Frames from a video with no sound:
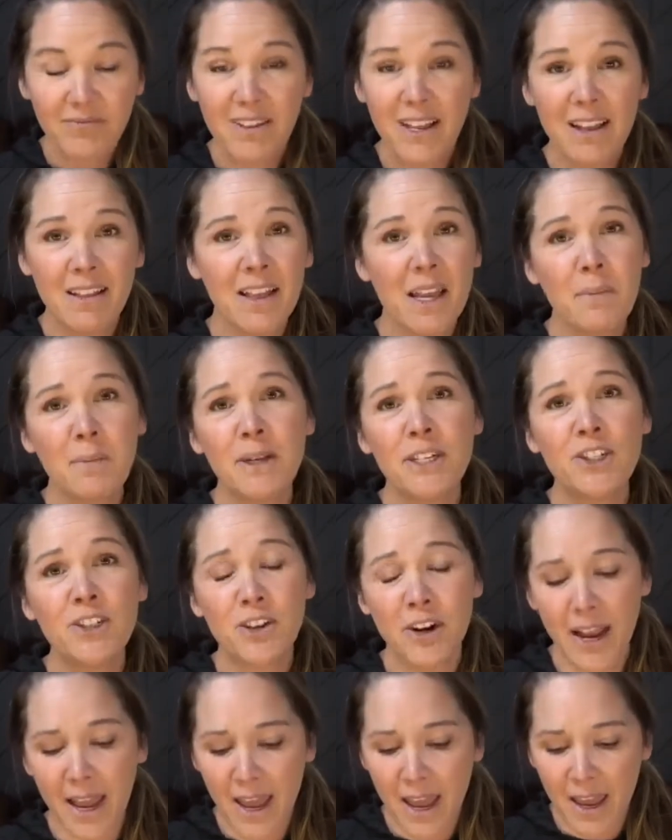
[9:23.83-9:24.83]
like
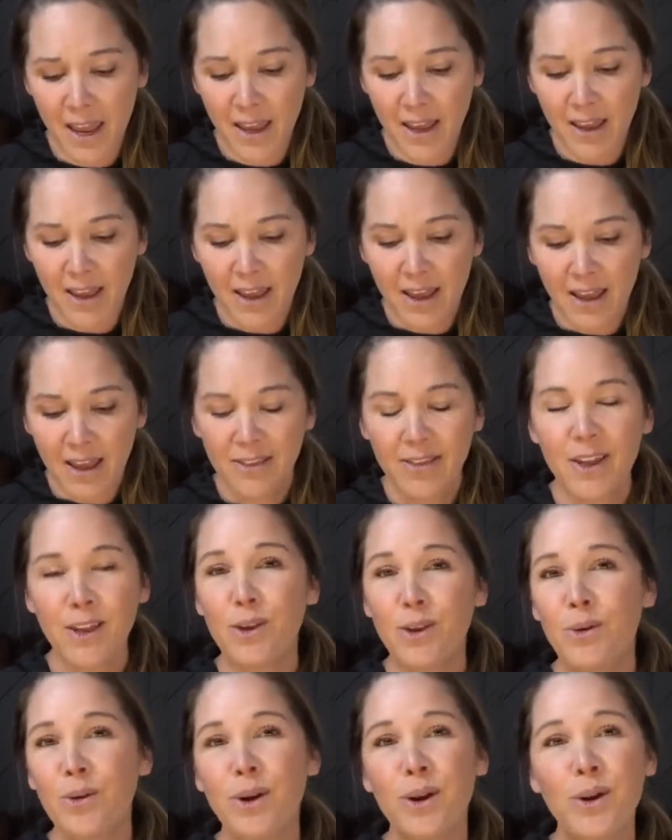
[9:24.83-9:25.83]
pitcher A,
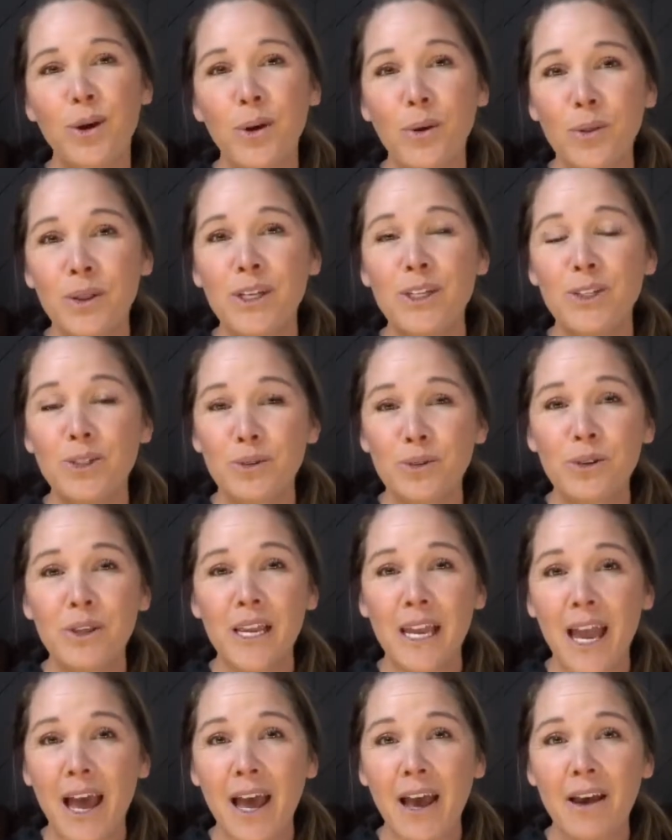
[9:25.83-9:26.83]
that you can only
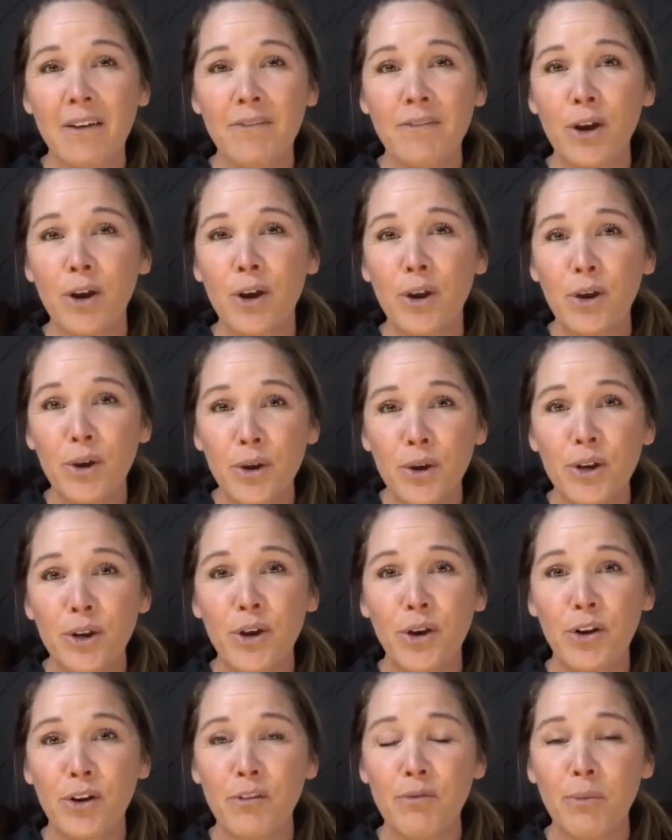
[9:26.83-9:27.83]
truly have a good
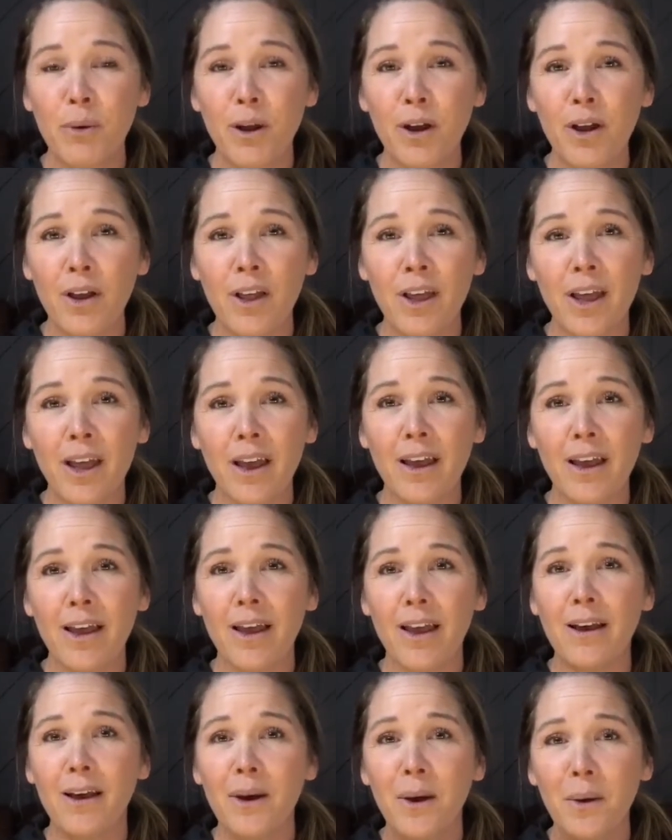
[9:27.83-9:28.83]
curveball
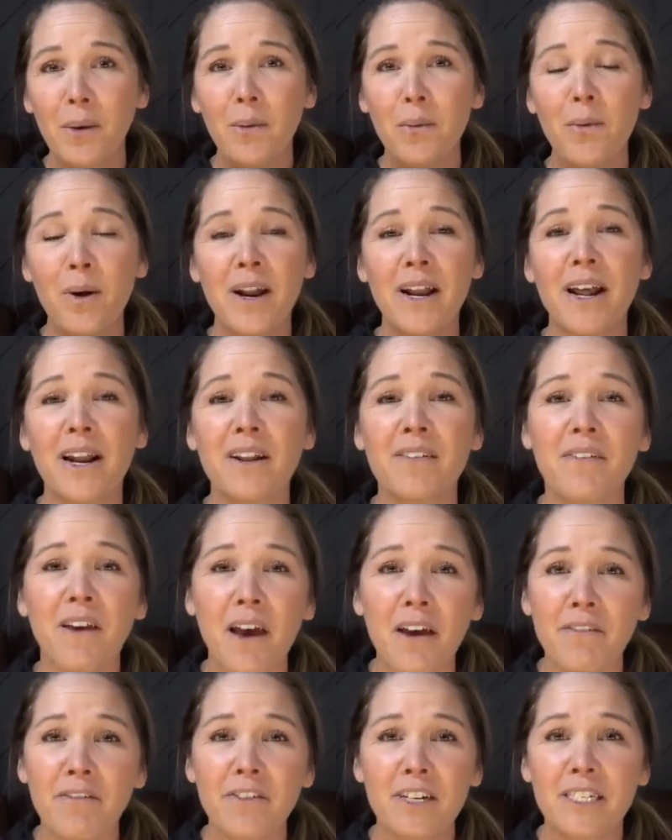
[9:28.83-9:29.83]
1 out of
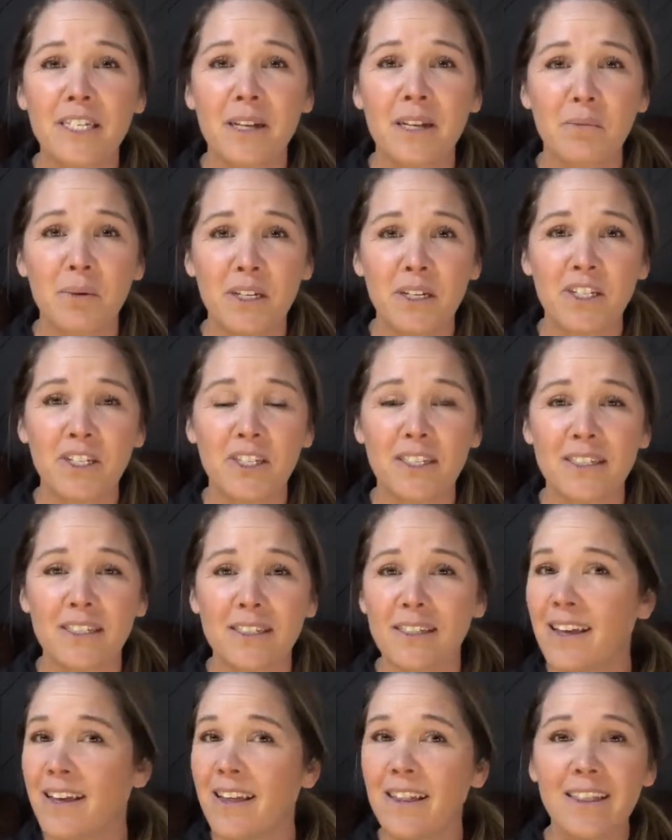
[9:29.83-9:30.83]
every 10
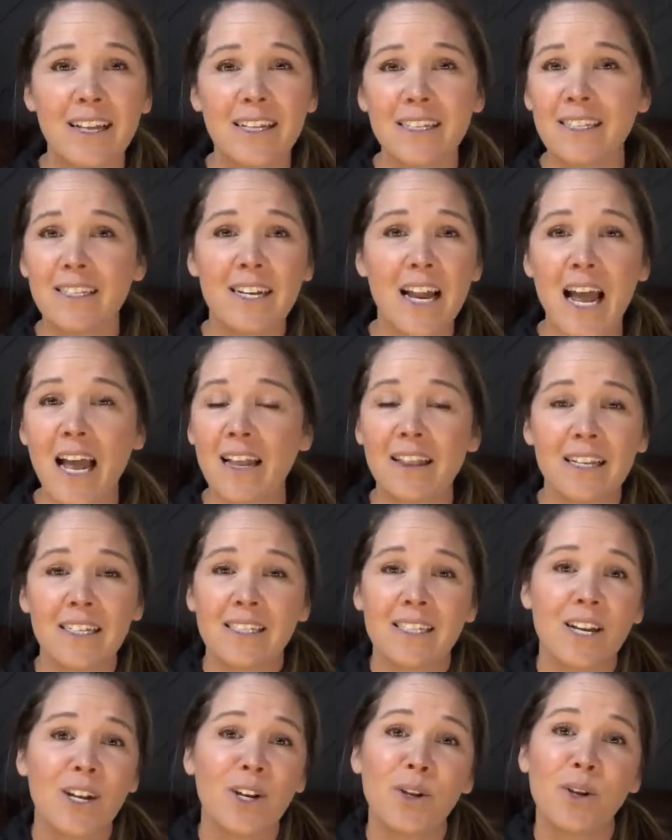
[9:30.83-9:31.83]
pitches. That's not
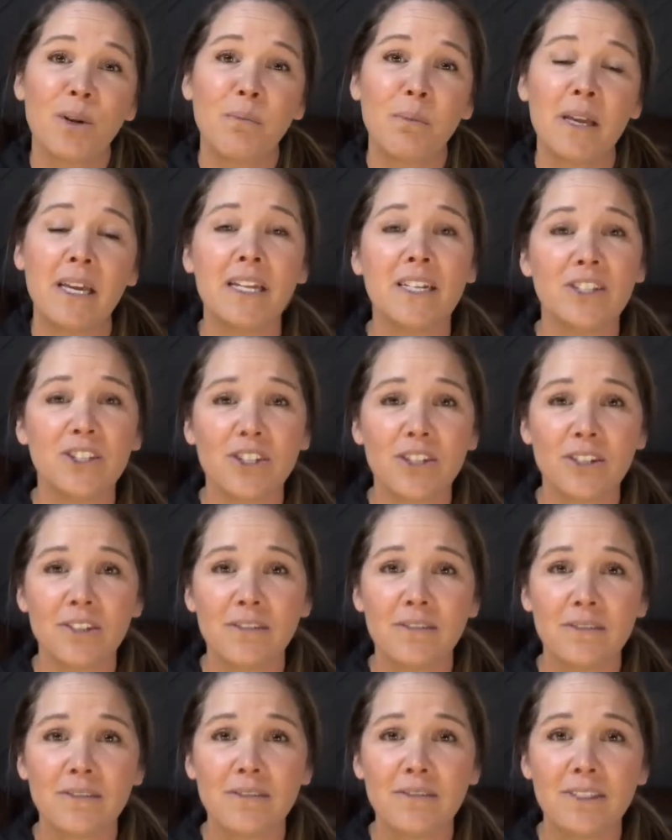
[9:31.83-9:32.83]
a good pitch.
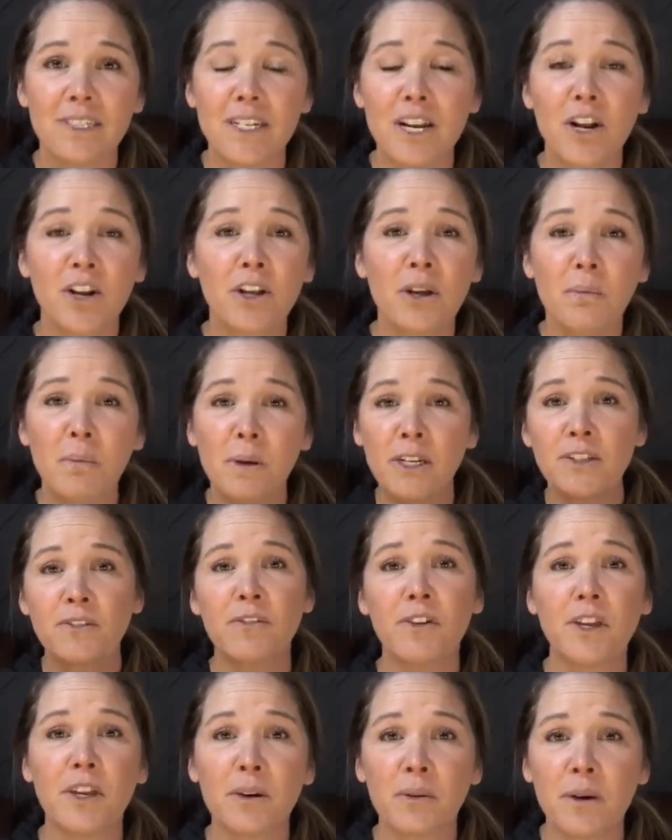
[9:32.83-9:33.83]
It's not a good pitch
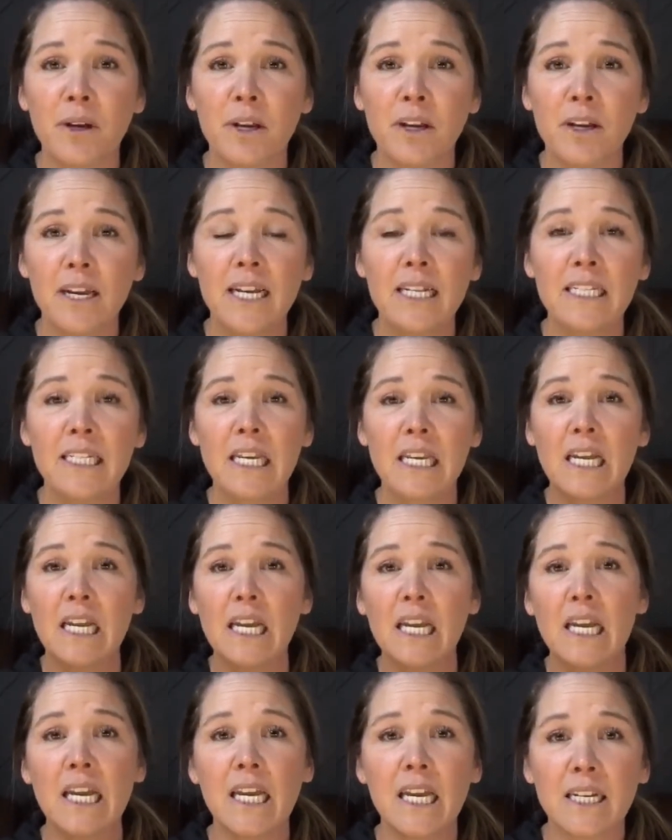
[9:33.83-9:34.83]
for you. It's
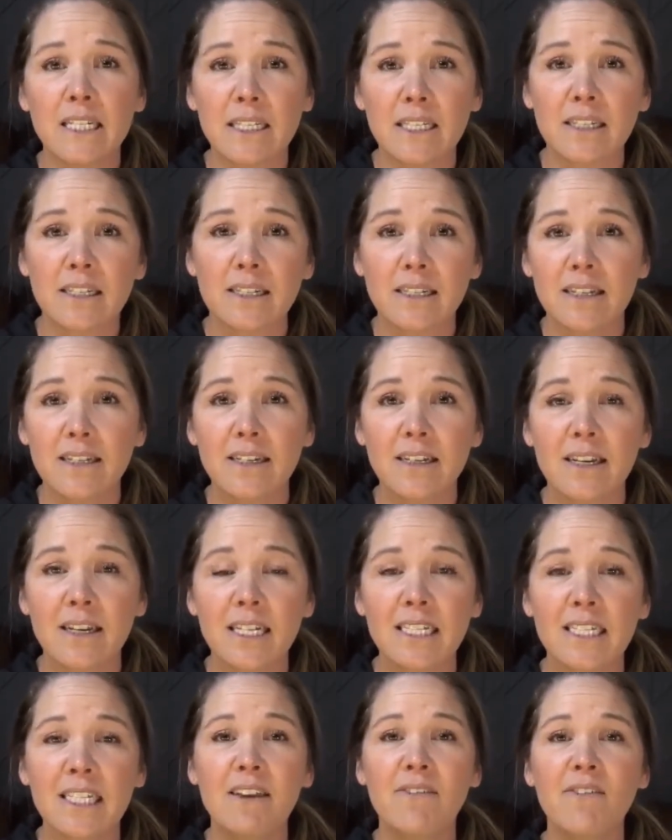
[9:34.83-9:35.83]
getting hit.
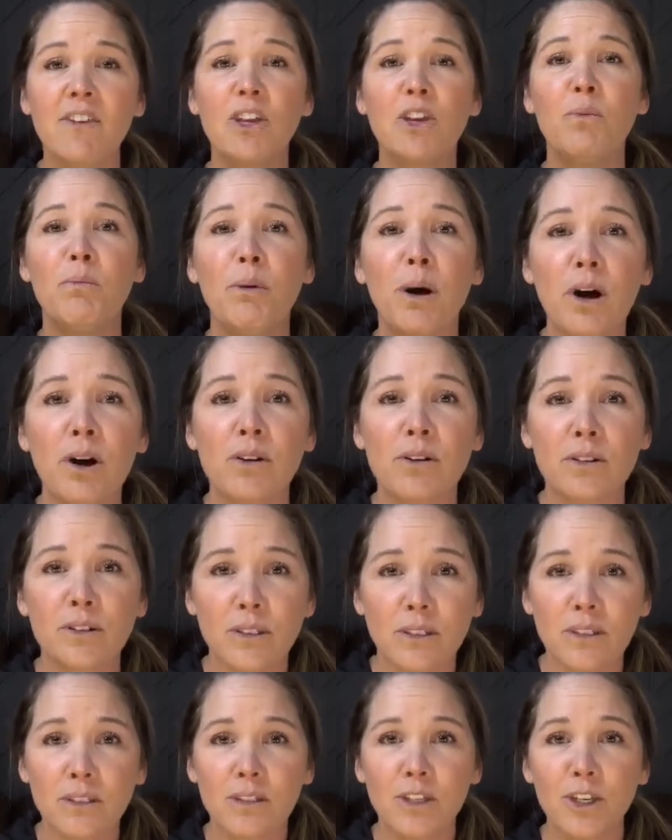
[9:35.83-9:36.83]
It's giving you
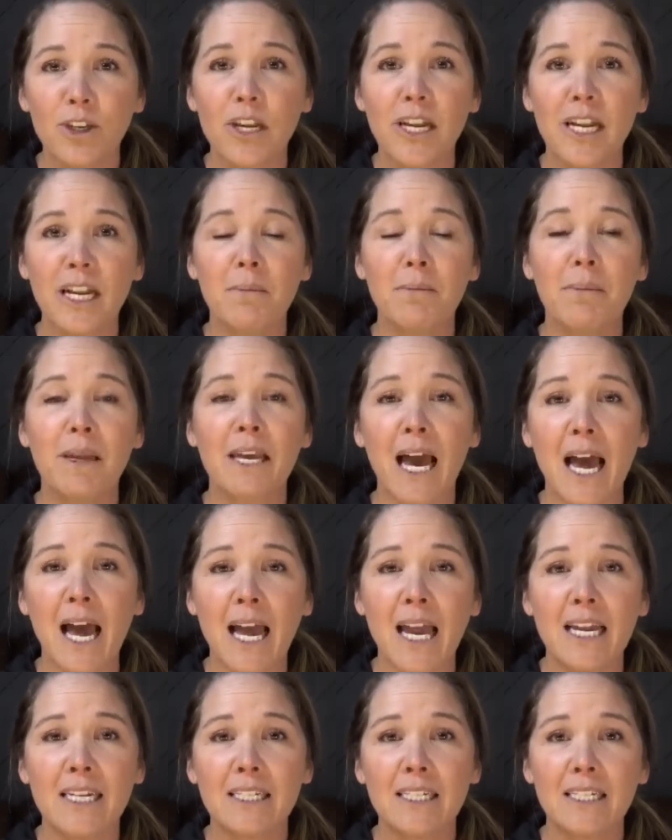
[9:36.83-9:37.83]
balls. You're getting
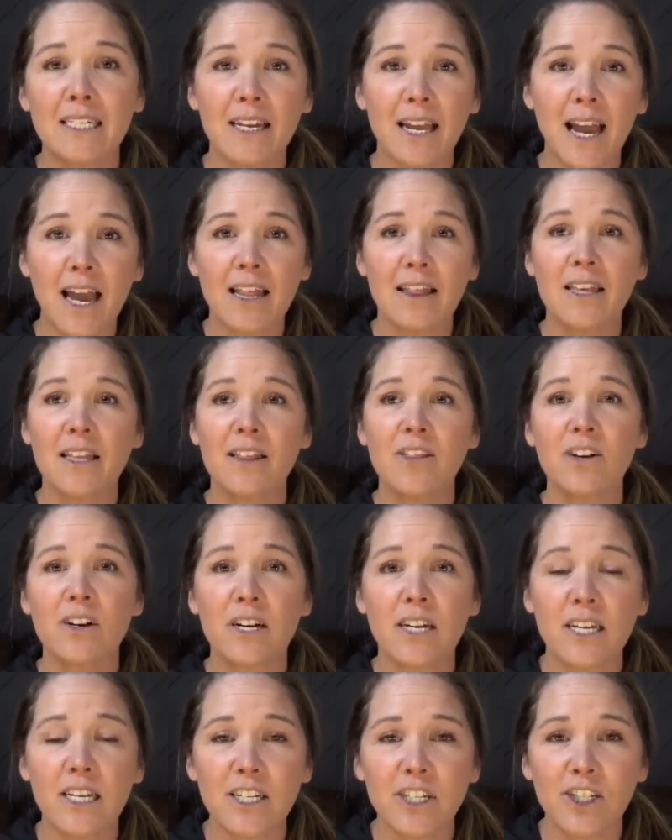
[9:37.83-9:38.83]
behind, and then they're
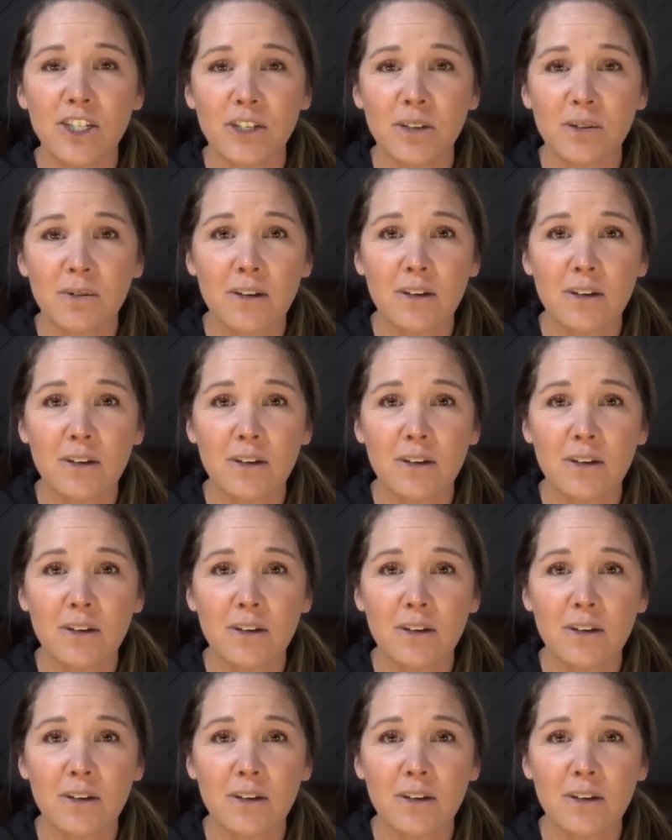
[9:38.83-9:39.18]
gonna hit you.